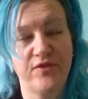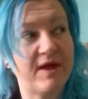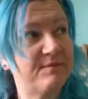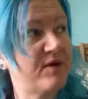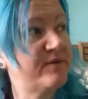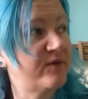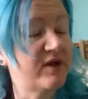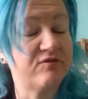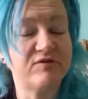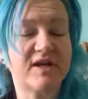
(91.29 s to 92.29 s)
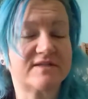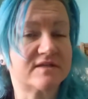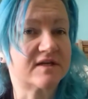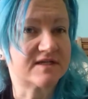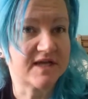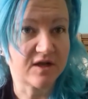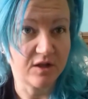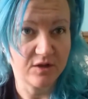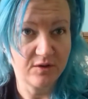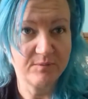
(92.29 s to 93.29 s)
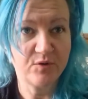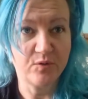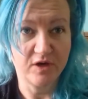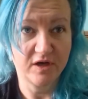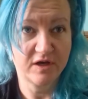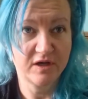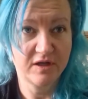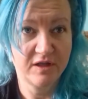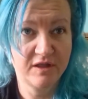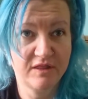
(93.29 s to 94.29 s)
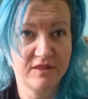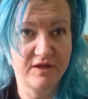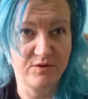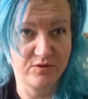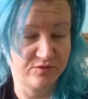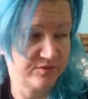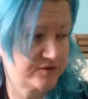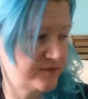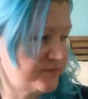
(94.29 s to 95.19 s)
That moment where you realise it's going to take a lot more work than you thought.